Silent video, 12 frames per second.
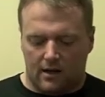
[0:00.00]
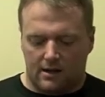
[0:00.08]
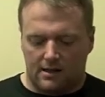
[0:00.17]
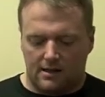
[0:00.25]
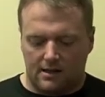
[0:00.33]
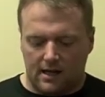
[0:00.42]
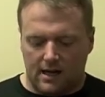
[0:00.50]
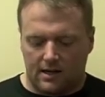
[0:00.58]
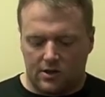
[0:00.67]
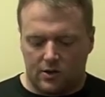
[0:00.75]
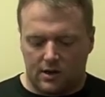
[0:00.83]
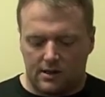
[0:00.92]

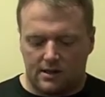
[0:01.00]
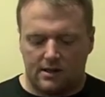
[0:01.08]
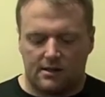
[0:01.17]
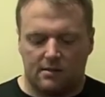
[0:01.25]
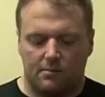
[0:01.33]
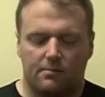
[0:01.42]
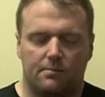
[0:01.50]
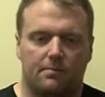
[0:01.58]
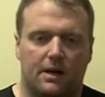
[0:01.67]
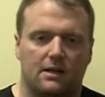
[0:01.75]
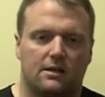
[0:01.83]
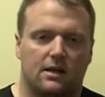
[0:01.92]
6, you can see some
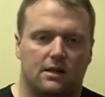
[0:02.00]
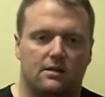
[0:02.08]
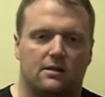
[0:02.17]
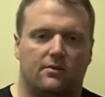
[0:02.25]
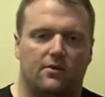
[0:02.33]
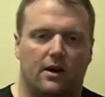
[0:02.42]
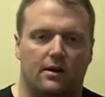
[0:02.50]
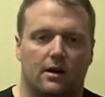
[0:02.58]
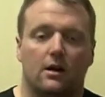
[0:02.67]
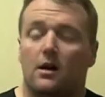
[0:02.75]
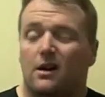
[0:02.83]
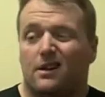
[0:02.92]
bench sets to
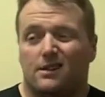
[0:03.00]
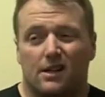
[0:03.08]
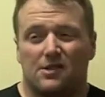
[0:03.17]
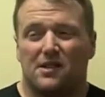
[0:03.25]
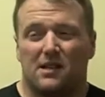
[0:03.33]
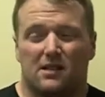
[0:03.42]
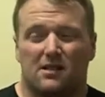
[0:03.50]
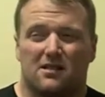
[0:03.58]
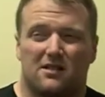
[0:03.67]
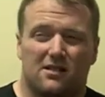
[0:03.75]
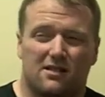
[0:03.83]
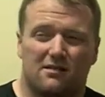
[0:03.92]
failure. Essentially this
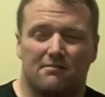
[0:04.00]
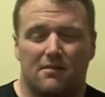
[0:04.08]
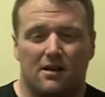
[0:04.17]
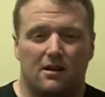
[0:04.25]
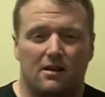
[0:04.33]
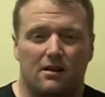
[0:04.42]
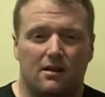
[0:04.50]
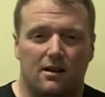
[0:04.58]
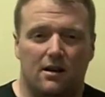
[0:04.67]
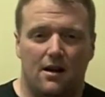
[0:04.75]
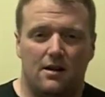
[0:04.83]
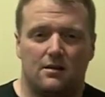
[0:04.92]
is
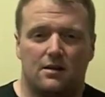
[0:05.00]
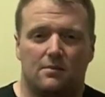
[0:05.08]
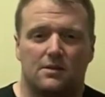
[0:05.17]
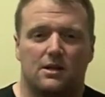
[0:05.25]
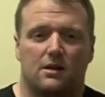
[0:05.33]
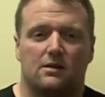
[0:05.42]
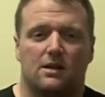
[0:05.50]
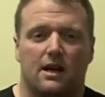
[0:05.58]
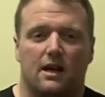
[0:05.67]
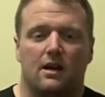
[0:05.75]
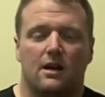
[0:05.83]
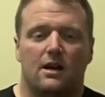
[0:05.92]
in some sense
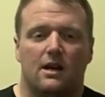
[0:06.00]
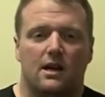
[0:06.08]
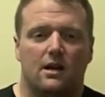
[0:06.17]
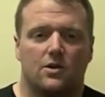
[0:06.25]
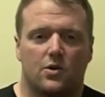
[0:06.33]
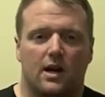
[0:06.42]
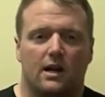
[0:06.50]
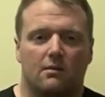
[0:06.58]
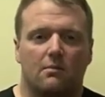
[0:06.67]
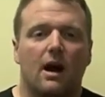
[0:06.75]
a HIIT training